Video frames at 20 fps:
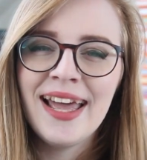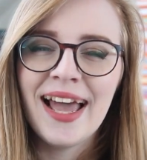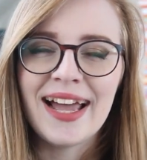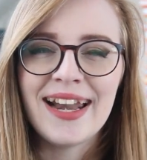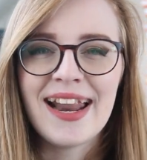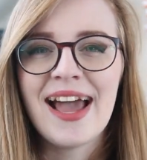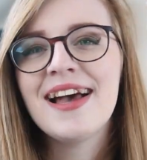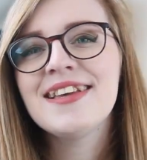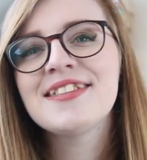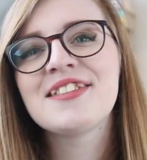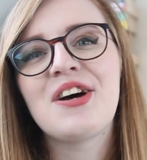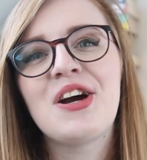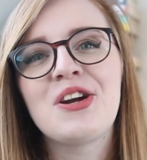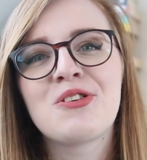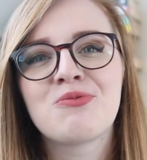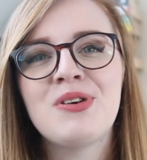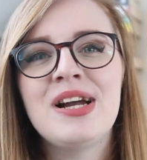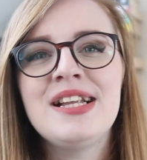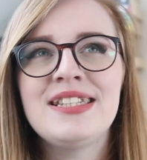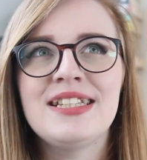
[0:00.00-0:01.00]
And as I
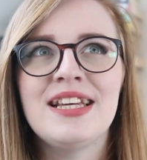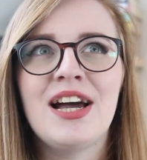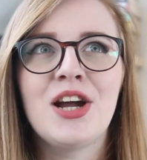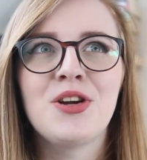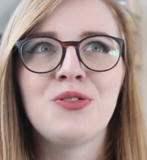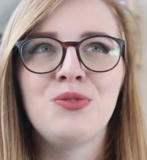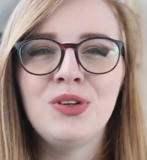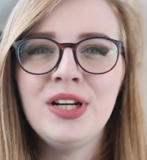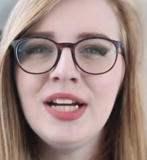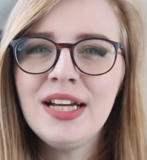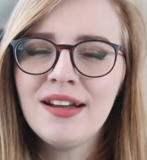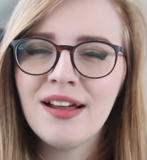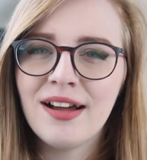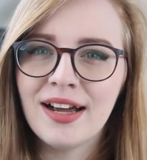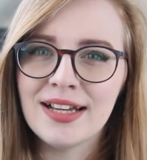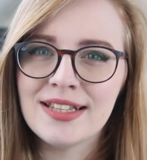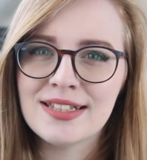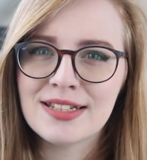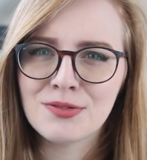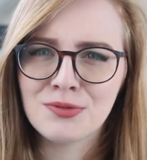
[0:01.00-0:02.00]
read it, I
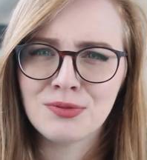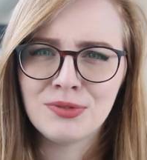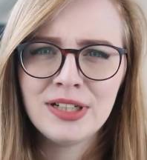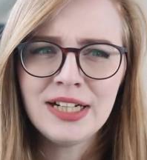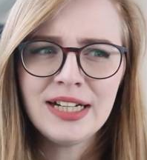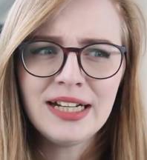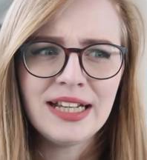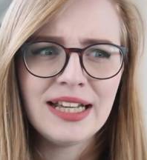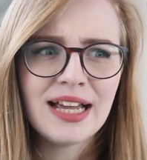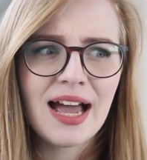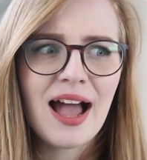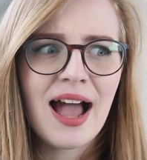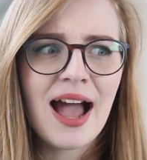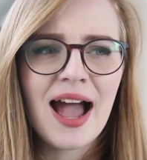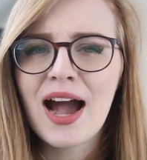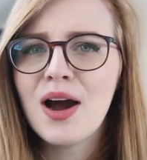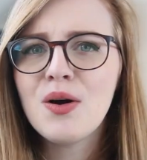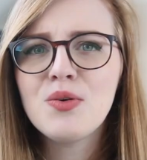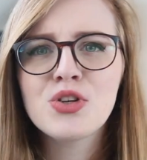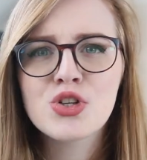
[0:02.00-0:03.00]
realised really
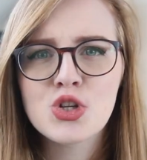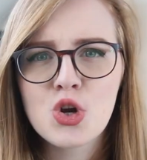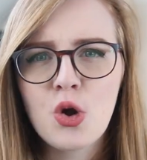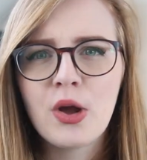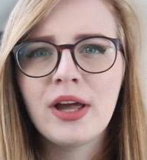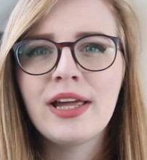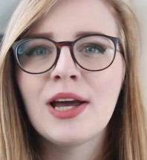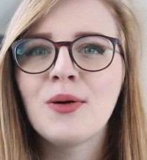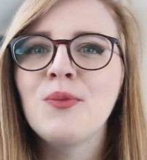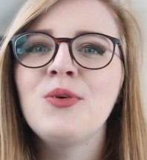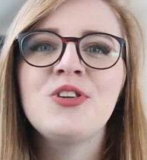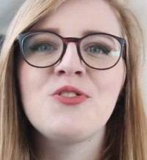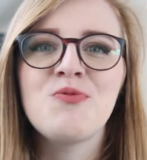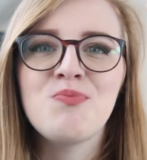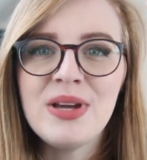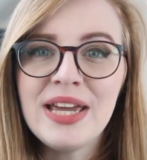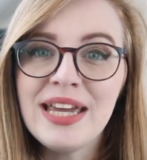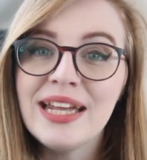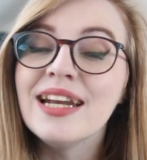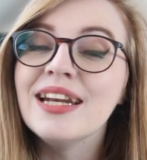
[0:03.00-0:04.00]
how shocking it would have
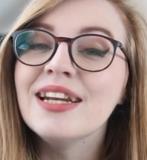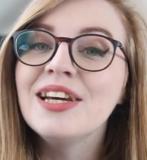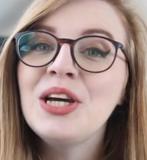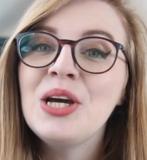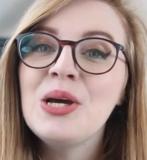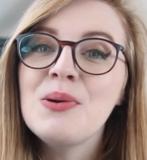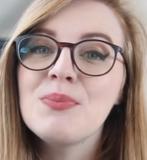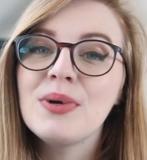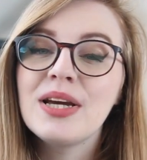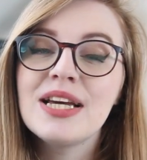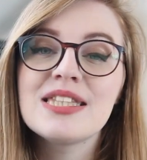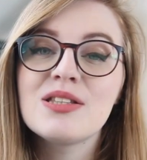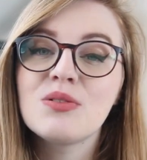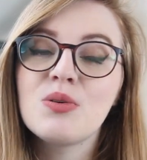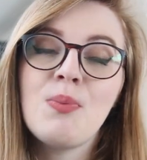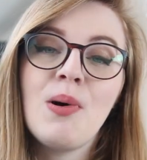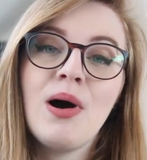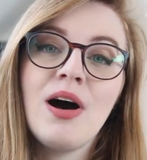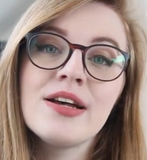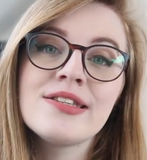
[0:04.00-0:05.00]
been, because there
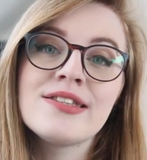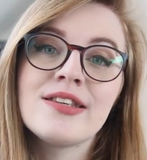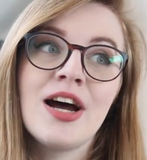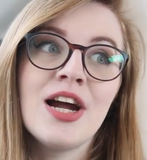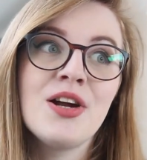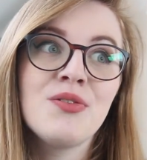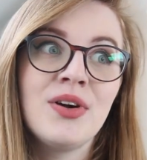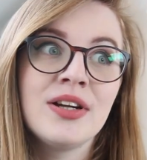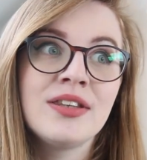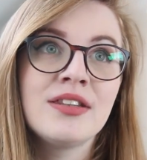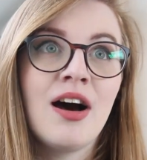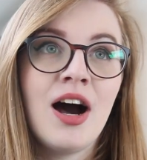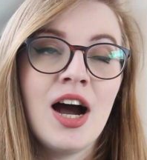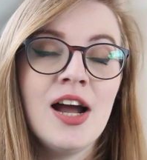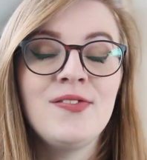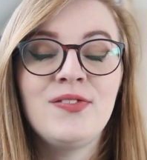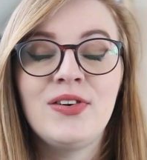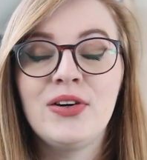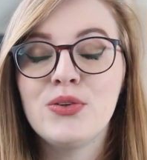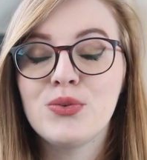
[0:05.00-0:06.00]
were parts that I read that
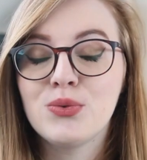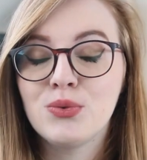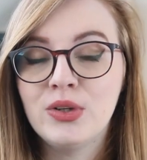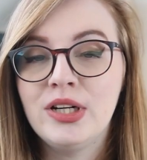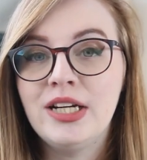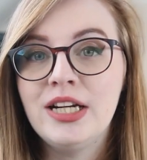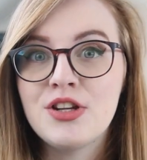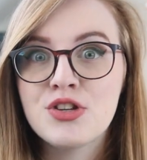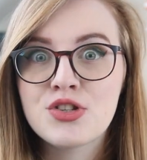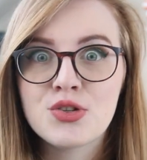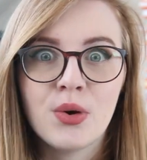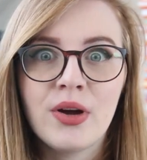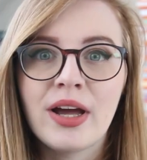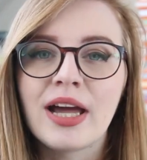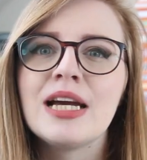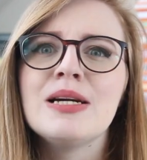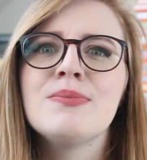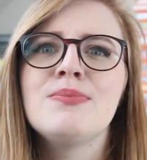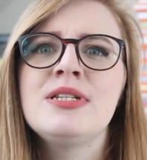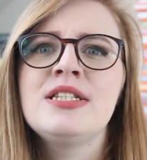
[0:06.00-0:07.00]
I found really
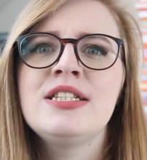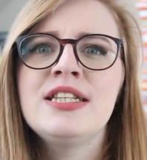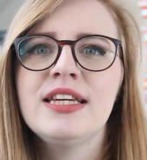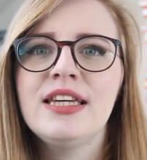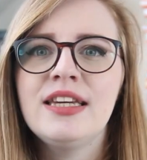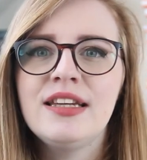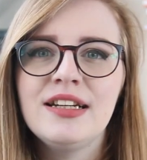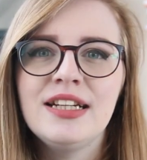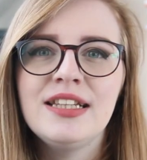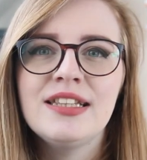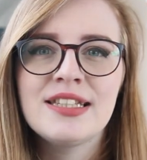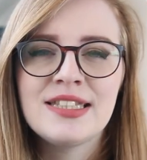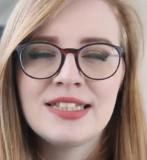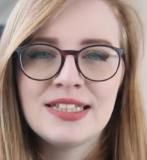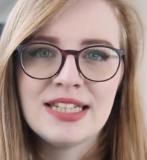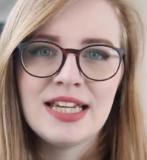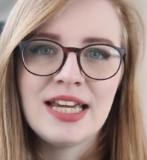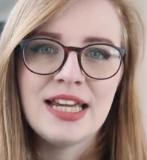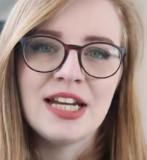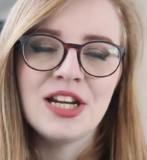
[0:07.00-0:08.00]
shocking, particularly the
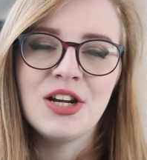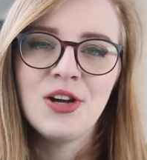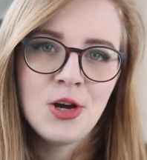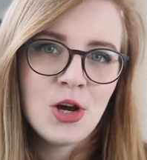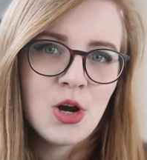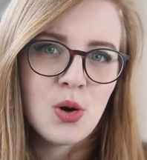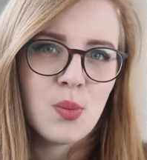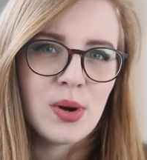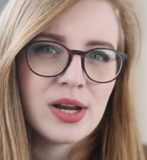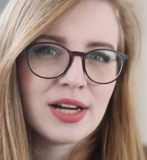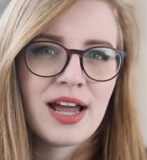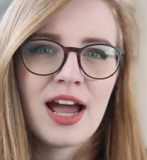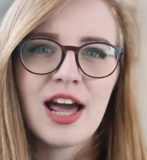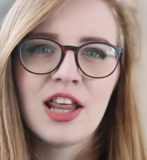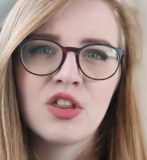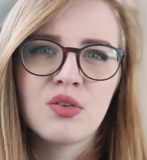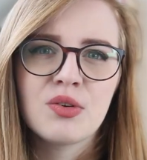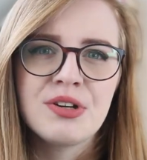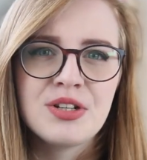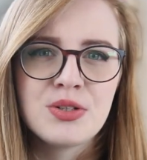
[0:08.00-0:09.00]
scene when
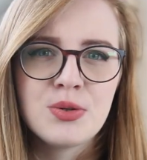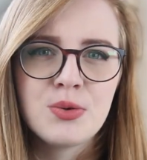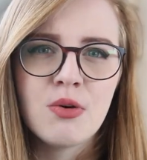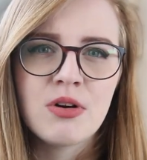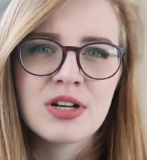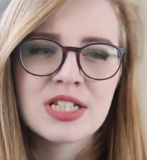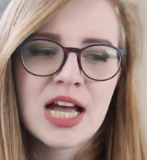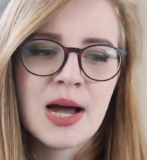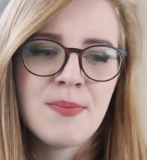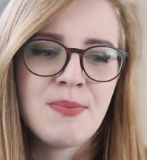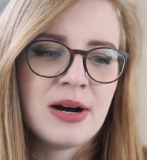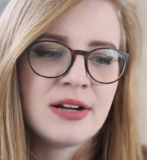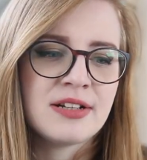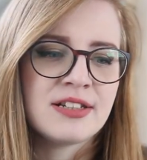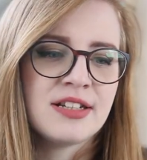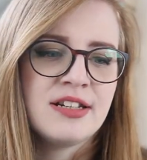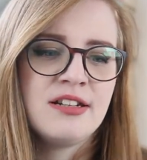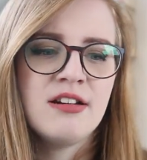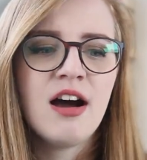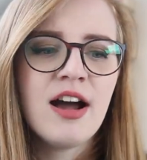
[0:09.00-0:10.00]
Catherine talks about
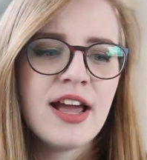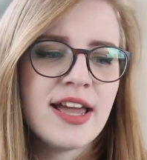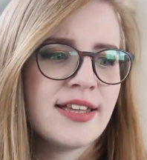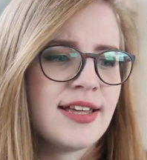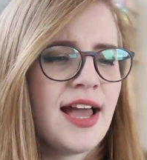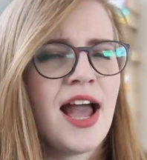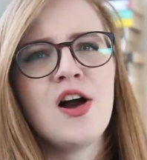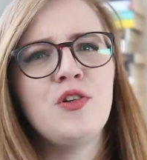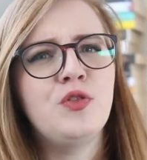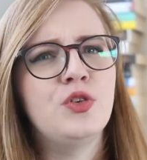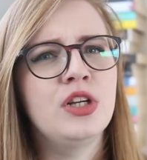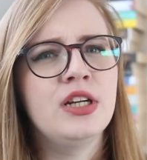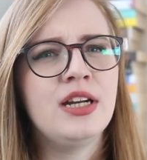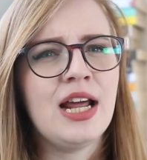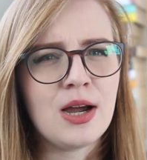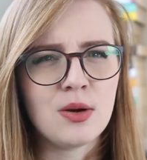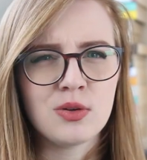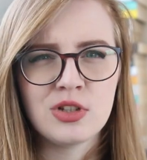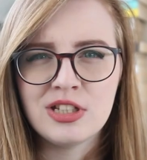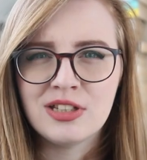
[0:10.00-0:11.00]
denying heaven and
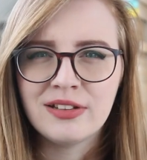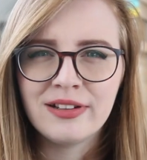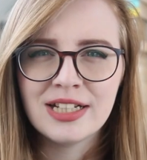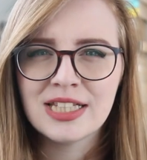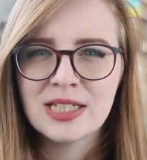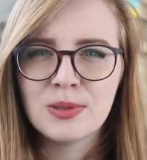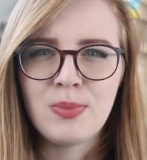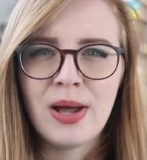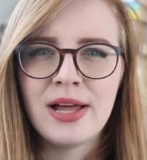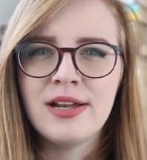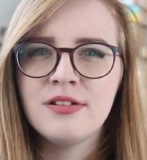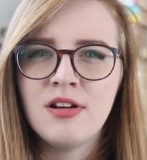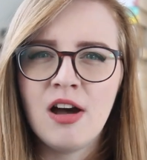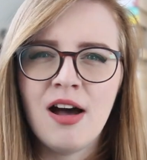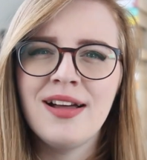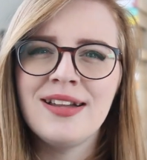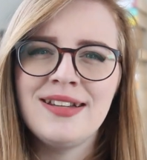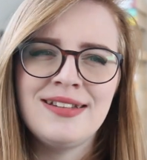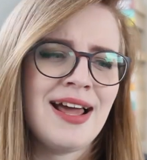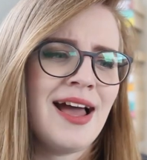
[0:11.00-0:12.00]
how she's going to spend
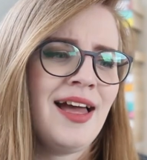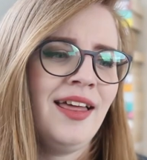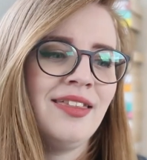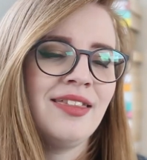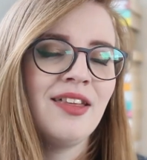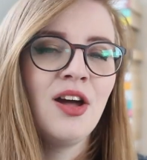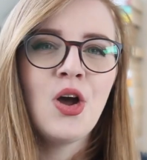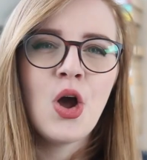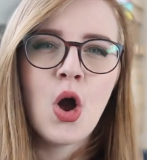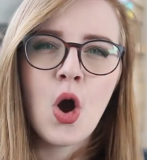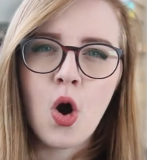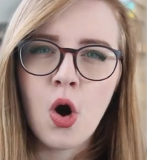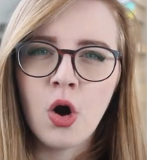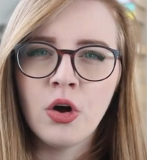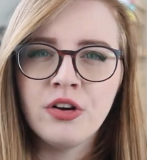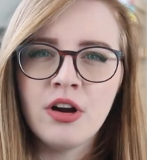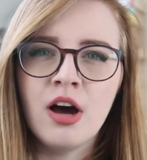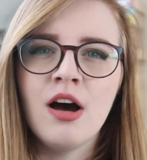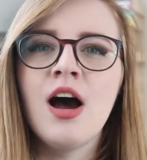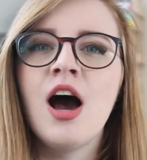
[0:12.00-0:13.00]
her death
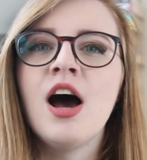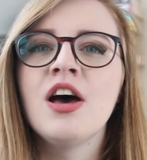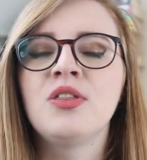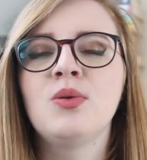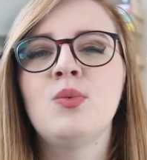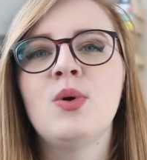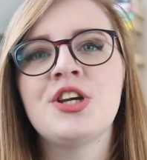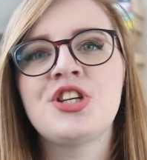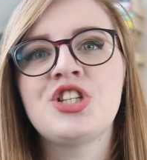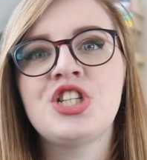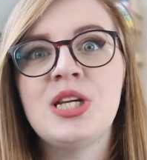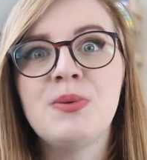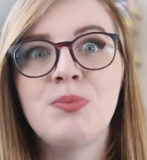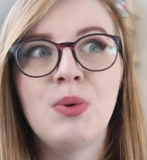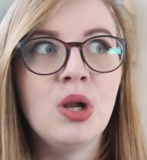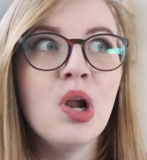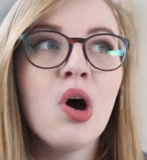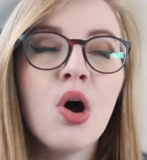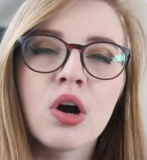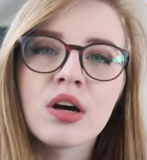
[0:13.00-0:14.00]
on earth where she
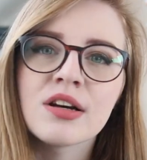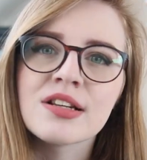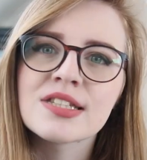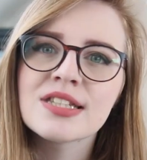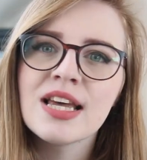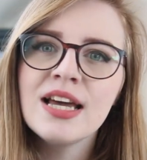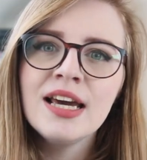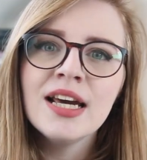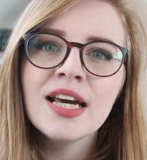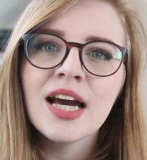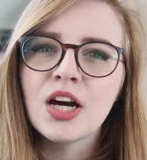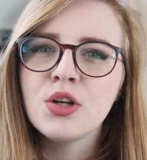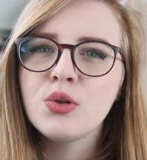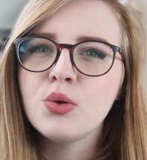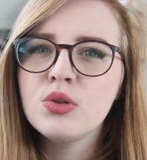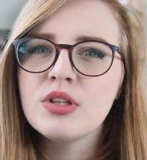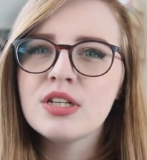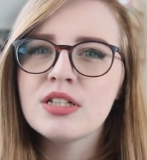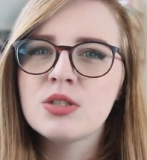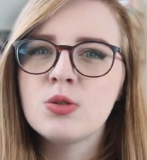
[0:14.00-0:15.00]
belongs, and
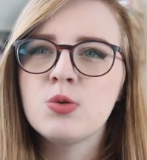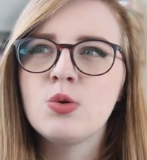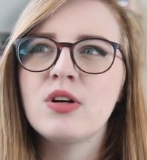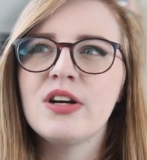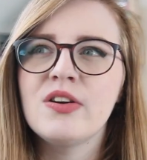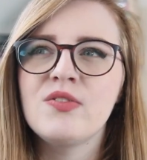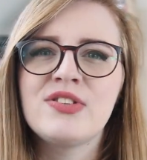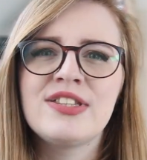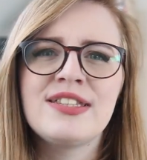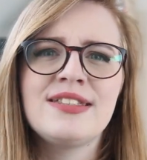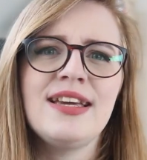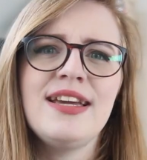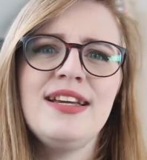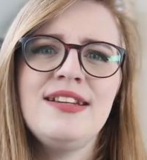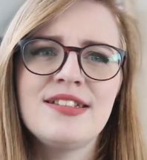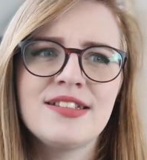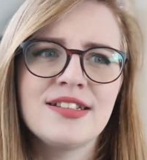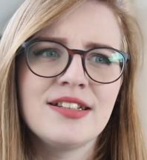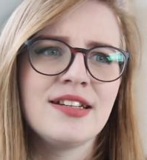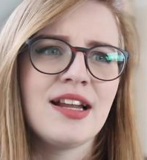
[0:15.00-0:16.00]
all this talk of
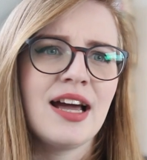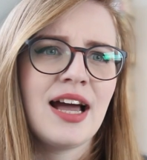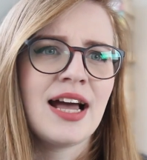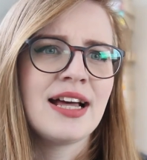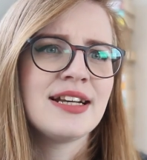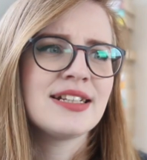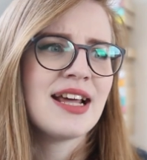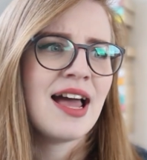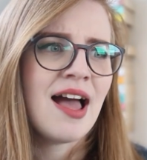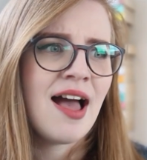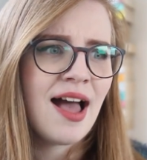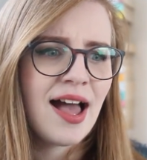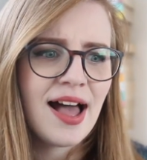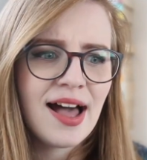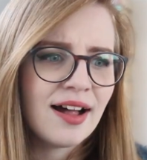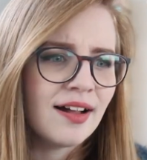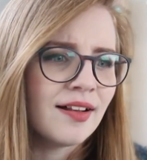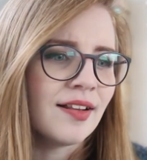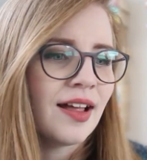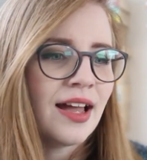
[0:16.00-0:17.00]
Satan and
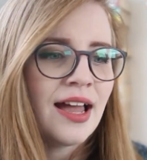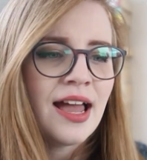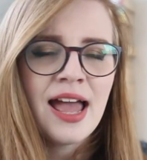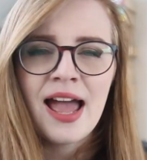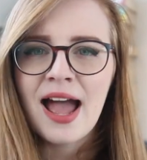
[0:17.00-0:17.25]
hell,